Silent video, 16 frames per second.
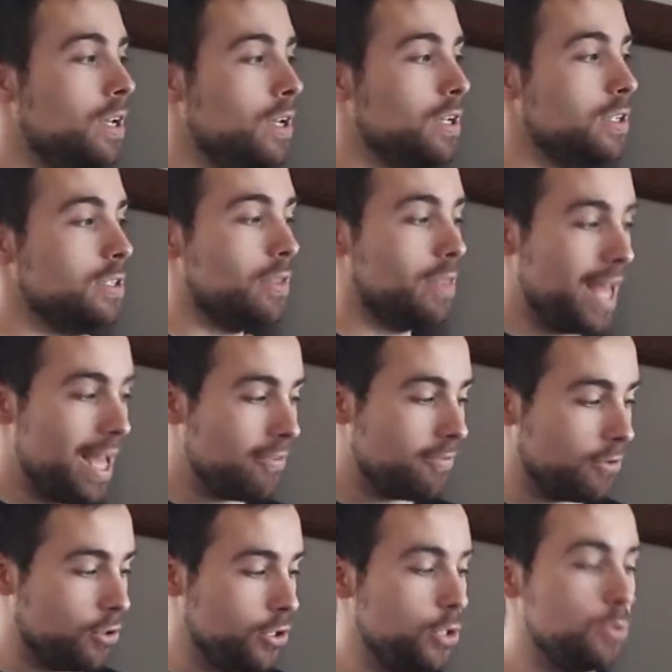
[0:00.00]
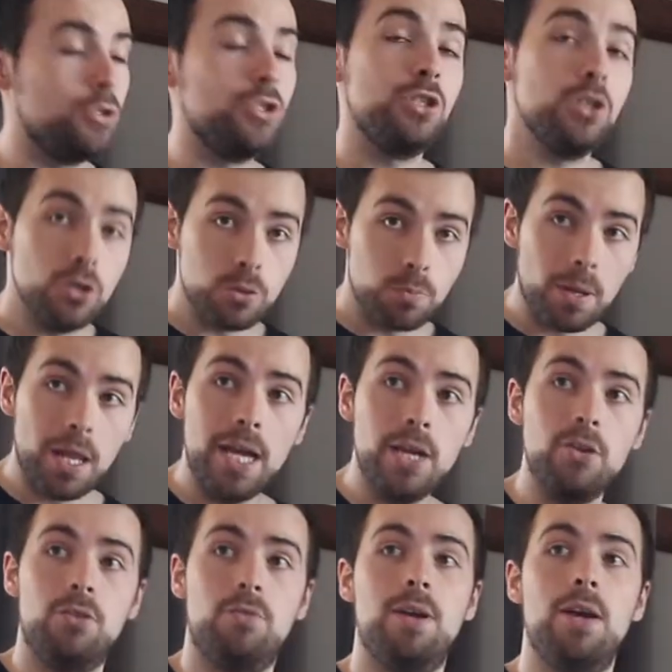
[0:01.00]
So therefore you should play
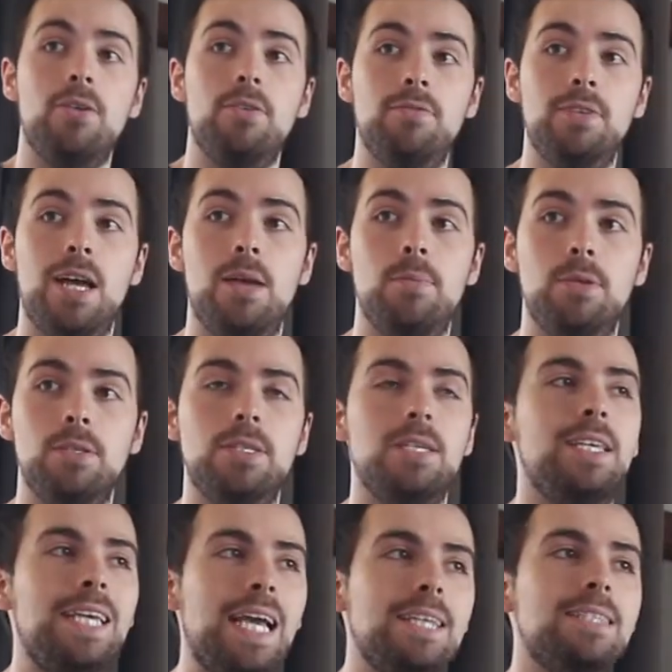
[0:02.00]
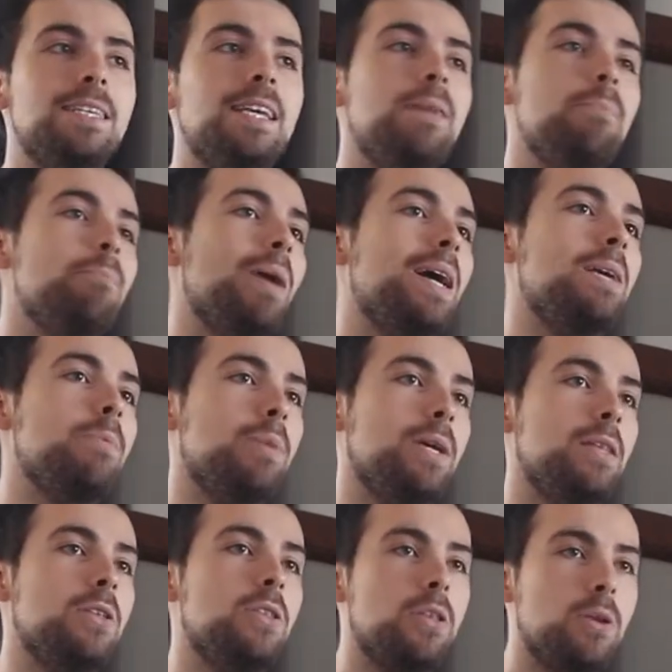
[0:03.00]
another round of diamonds. Yes, it might be
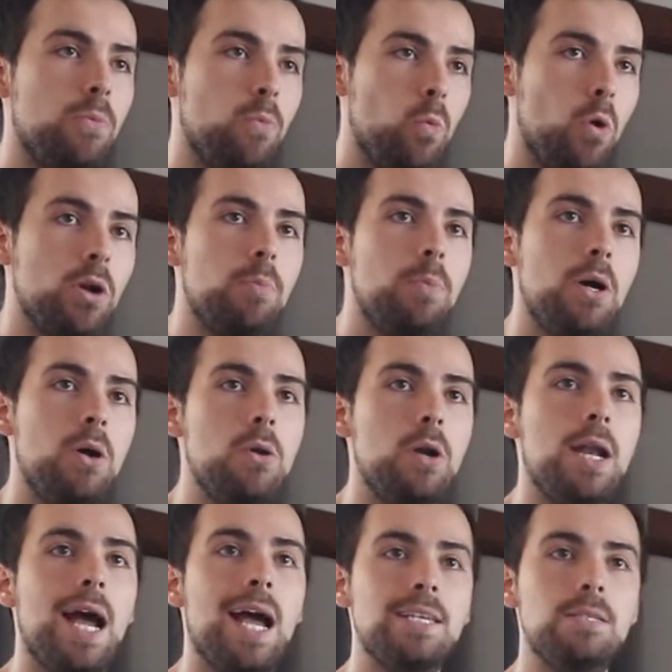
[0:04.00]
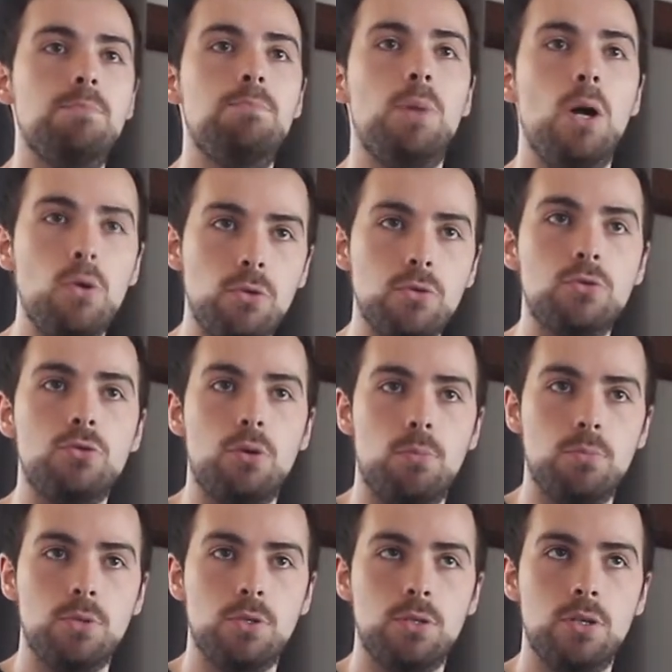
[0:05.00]
that the one opponent has both
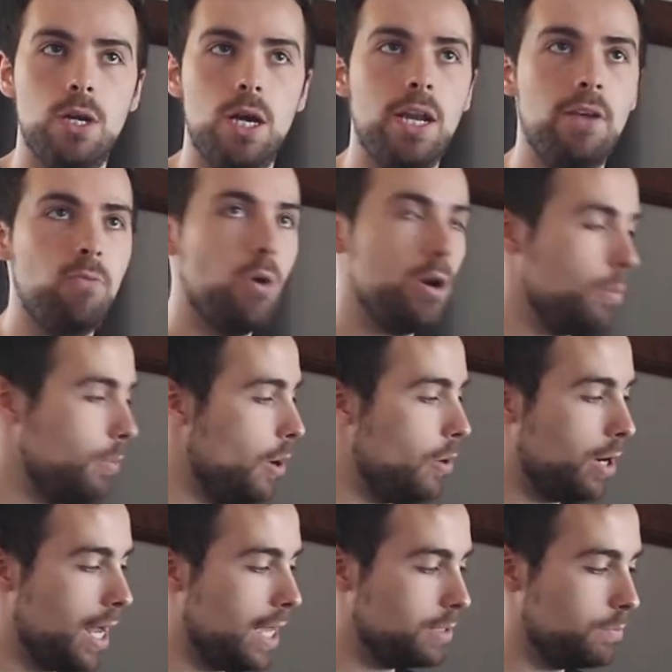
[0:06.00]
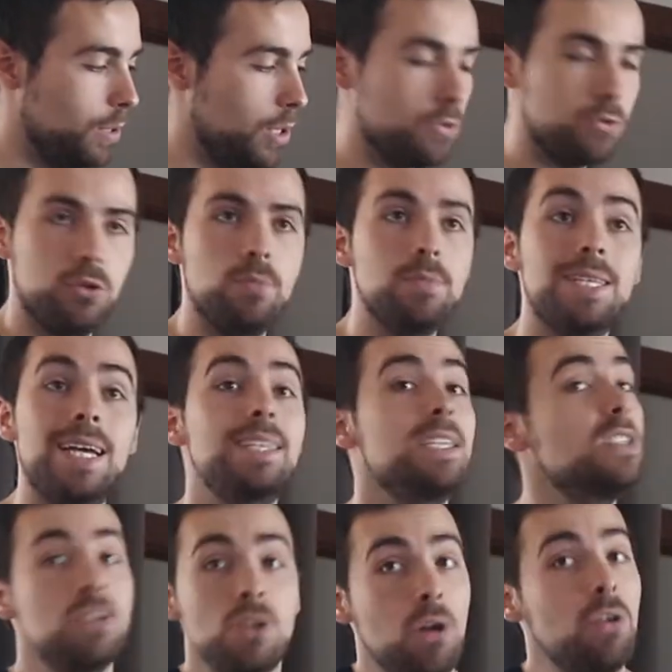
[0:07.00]
trumps. If one opponent has both trumps, that
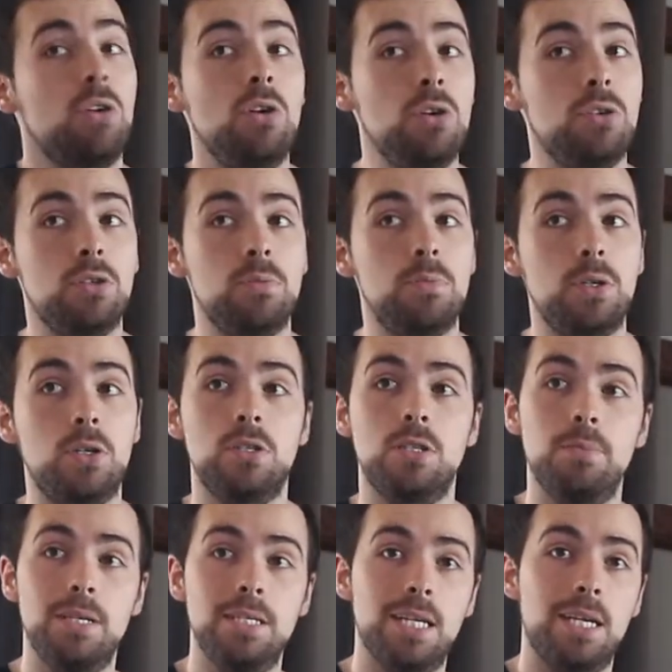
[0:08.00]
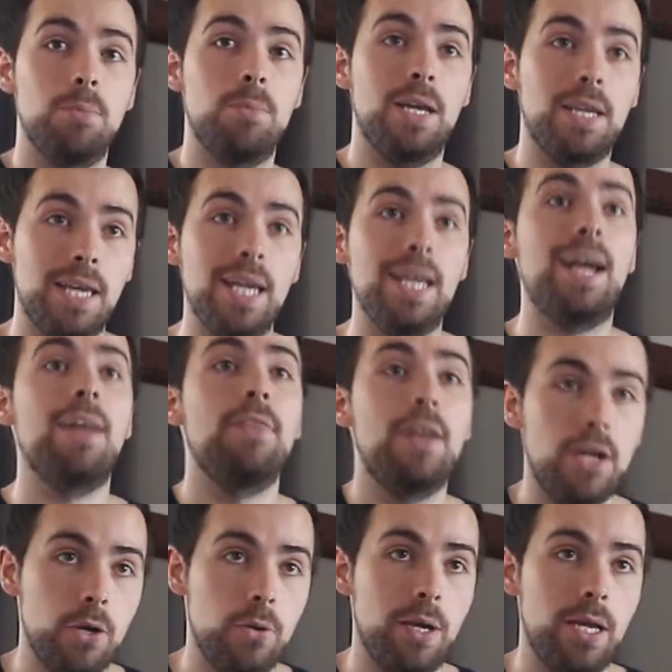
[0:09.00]
is not good because it means they can play king and
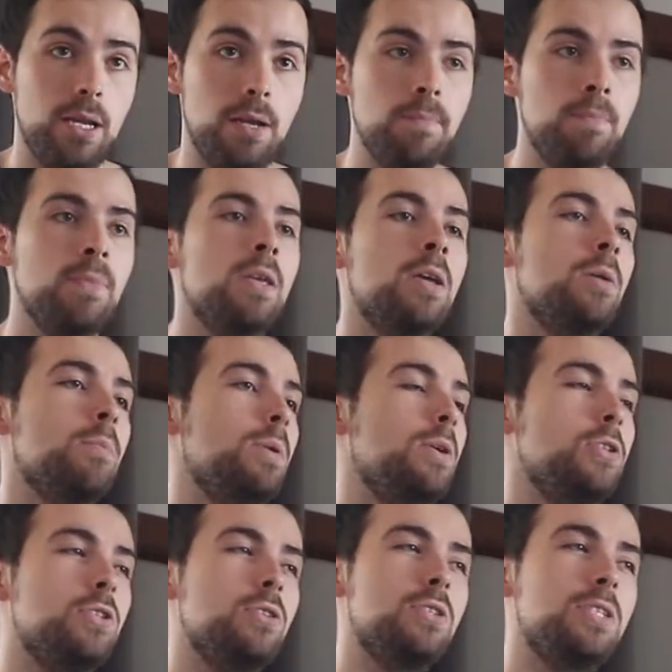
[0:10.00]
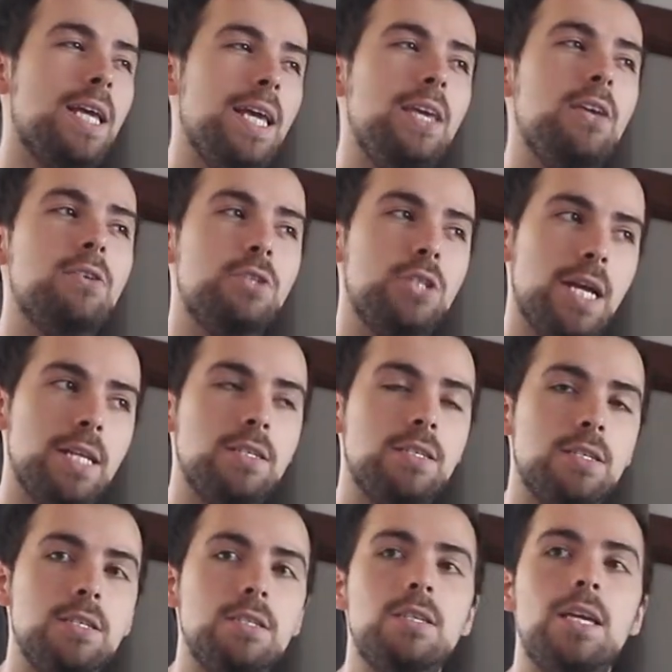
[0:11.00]
then queen. But you should take your
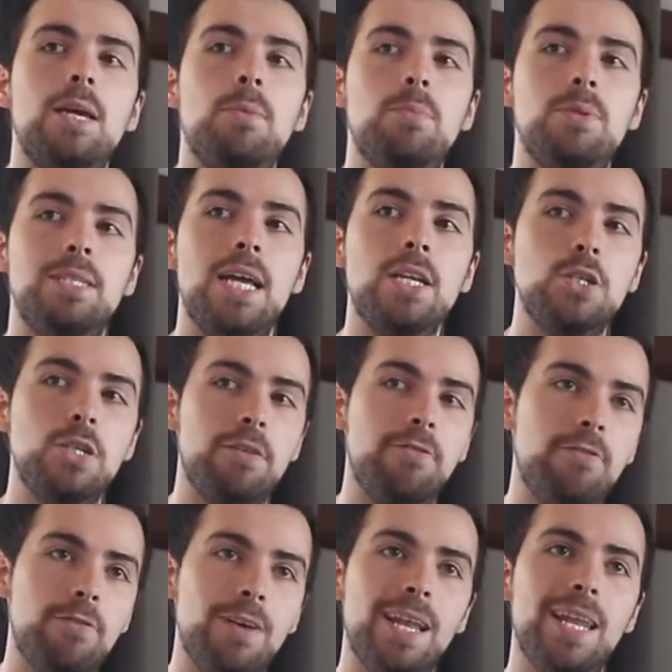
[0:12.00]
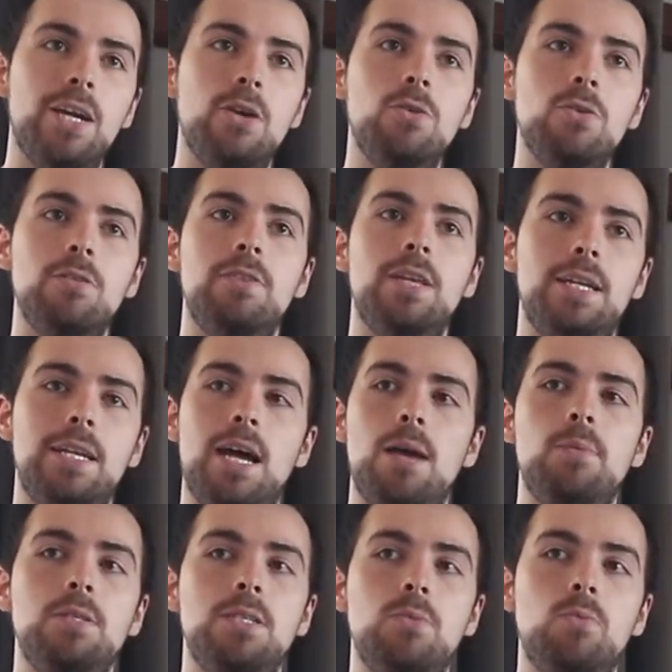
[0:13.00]
chances in potentially felling all of their
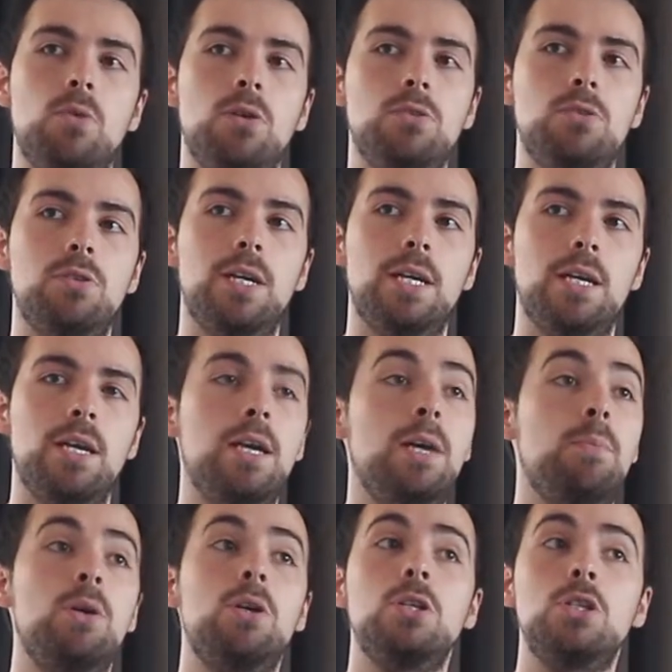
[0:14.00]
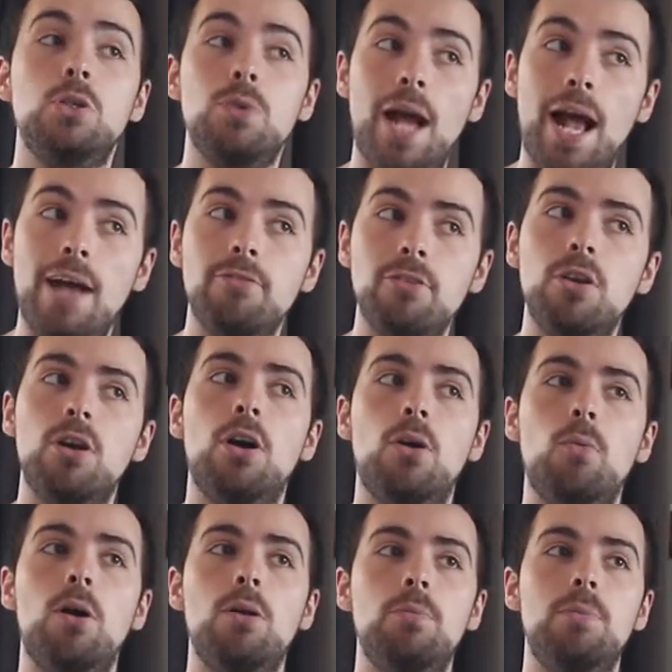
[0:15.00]
diamonds in one trick because you haven't got
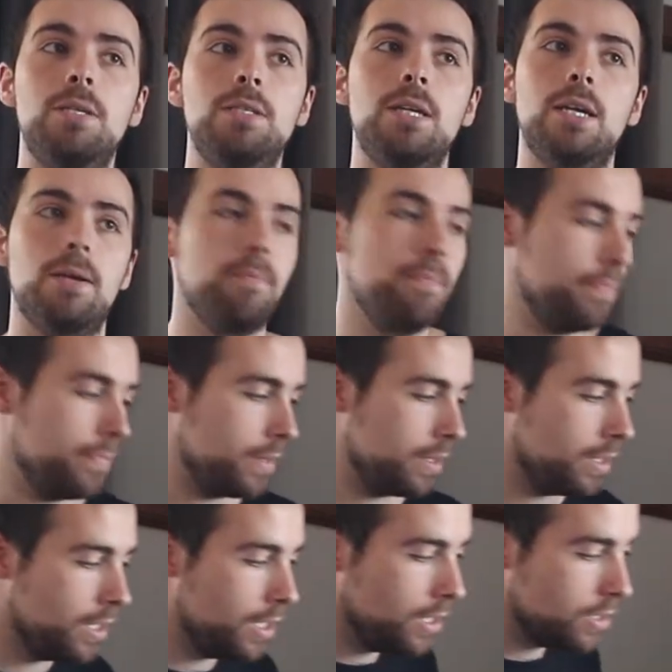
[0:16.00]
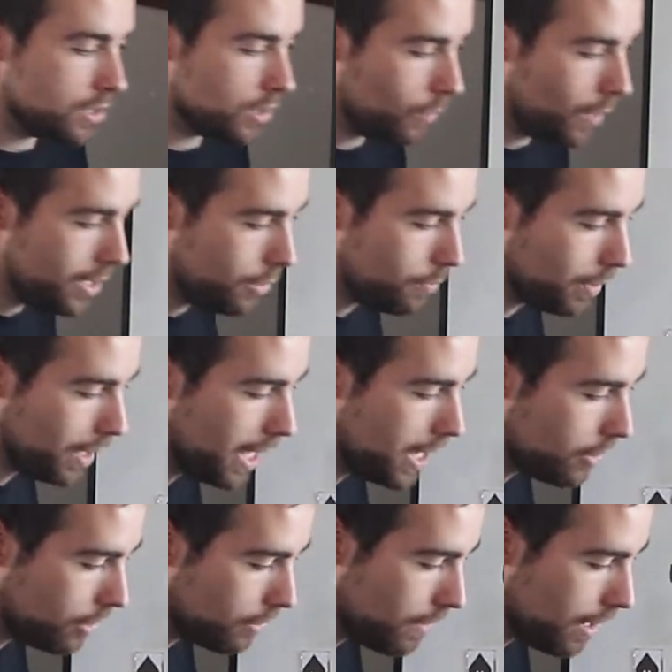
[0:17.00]
1 missing. So when you play
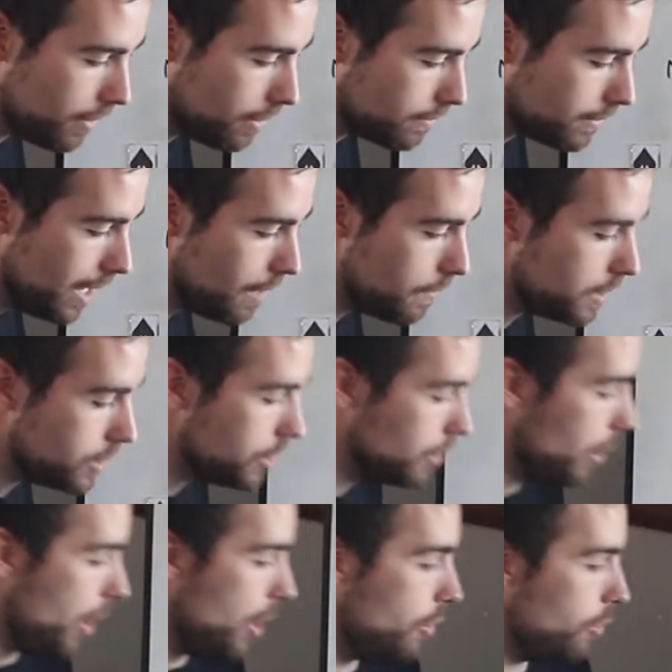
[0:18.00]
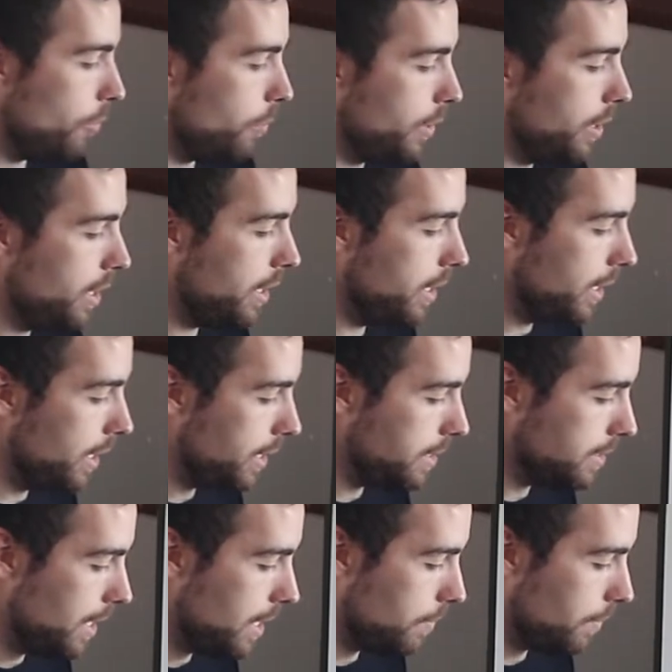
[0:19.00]
another round of diamonds, your hope is
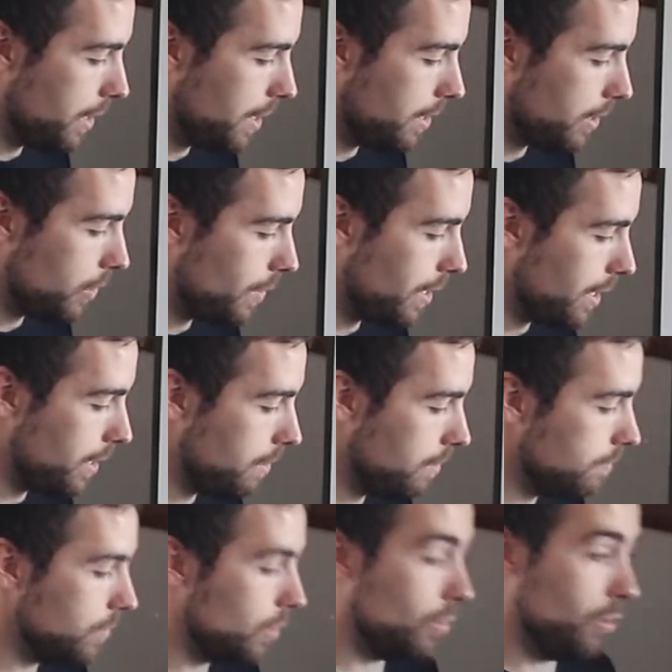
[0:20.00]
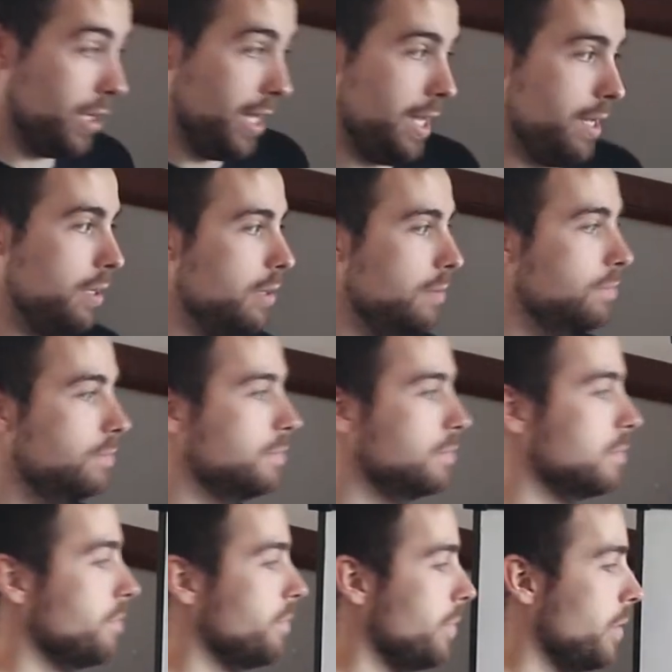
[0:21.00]
they play the queen or king,
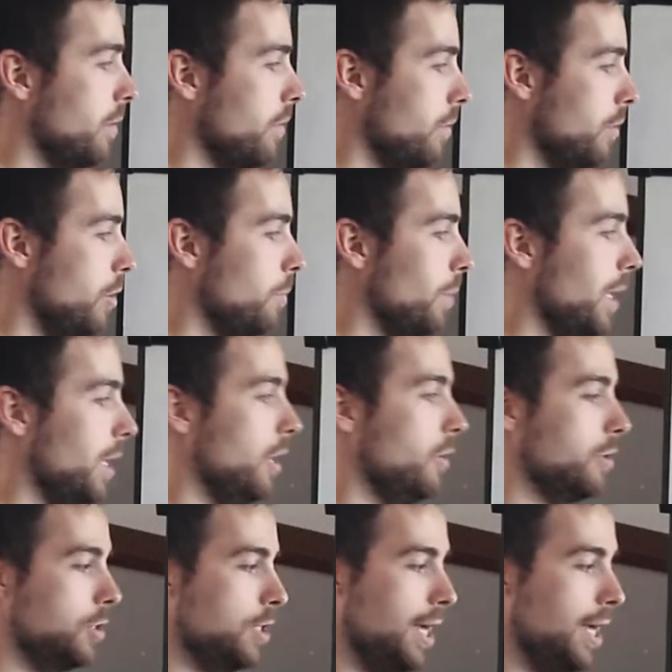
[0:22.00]
you play low because you